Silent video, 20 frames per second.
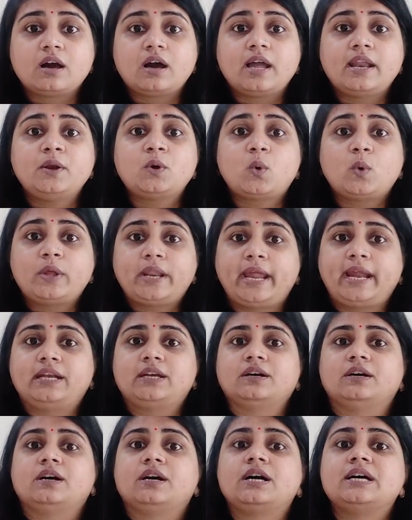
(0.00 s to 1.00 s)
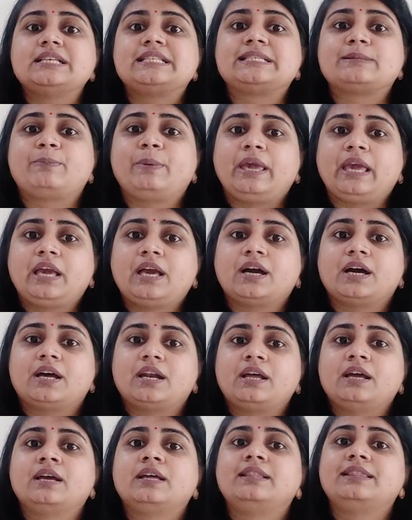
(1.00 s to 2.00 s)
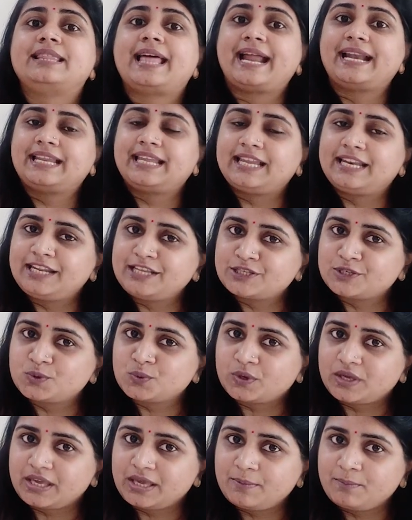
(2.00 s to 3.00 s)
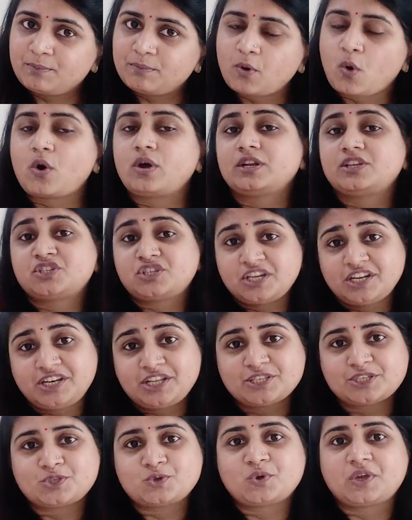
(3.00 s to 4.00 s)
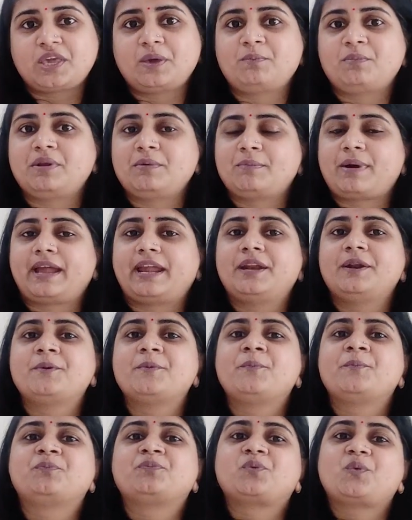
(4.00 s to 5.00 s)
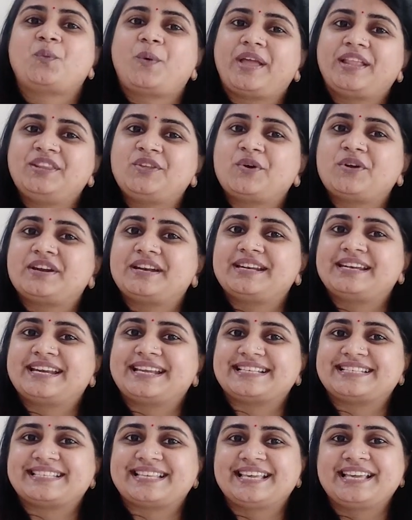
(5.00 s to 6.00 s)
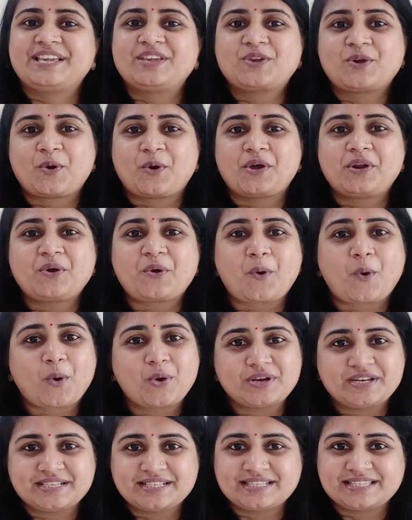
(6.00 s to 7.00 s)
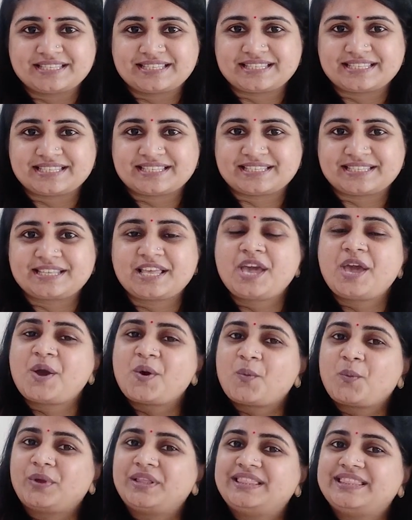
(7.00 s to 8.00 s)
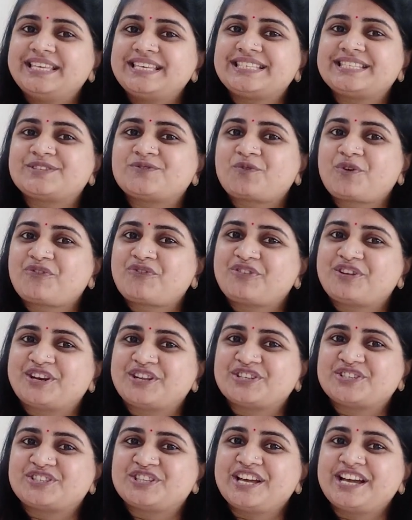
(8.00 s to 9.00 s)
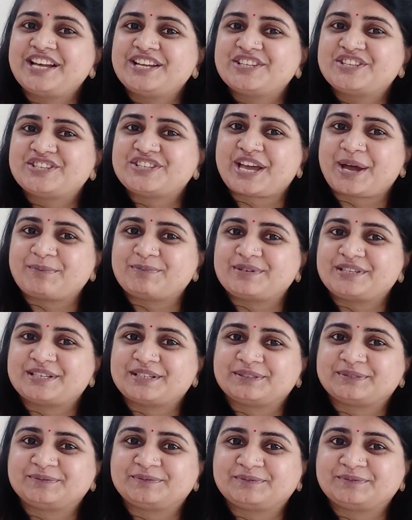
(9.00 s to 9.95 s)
an orator, a speaker, that he needs to keep or she needs to keep in mind when you're addressing your audiences. With this, we finish the chapter.